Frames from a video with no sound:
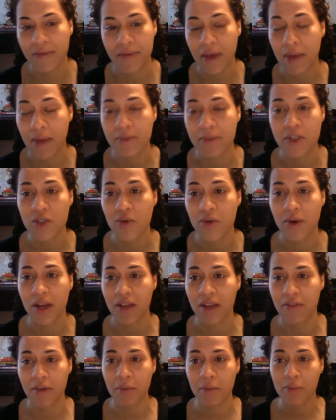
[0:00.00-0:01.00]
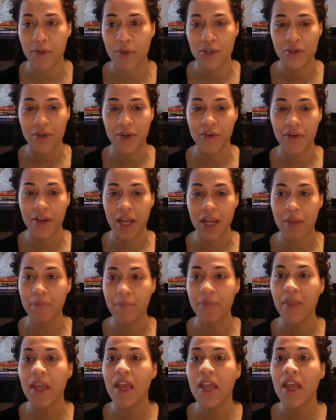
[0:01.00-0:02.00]
I'm sorry if I'm butchering your
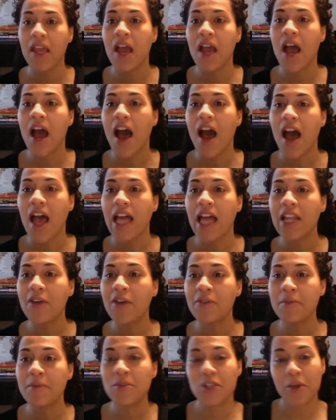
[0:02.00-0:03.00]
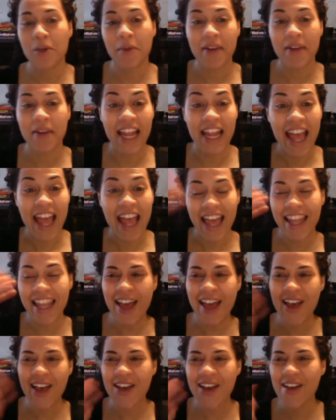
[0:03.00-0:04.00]
name. Hello from Germany.
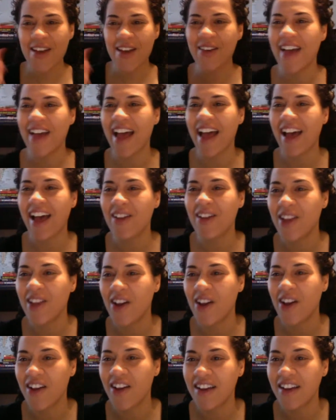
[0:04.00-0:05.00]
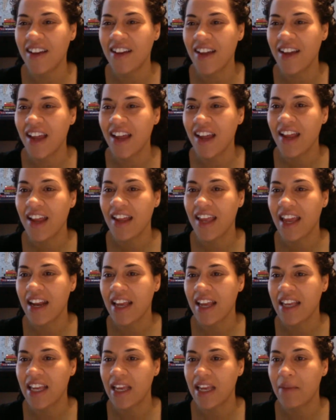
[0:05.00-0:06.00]
Hello. How long can
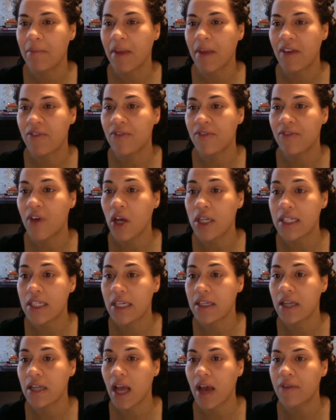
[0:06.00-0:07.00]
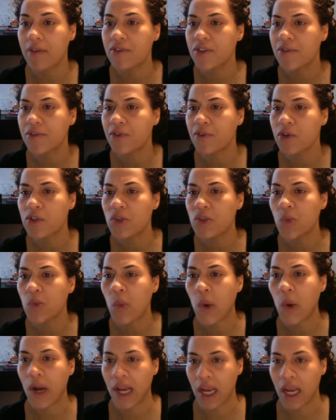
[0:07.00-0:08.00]
I keep my fondant after first
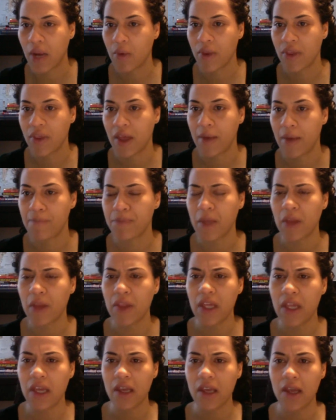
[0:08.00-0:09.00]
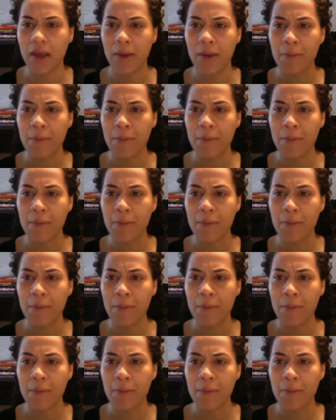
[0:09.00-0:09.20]
working with it? I think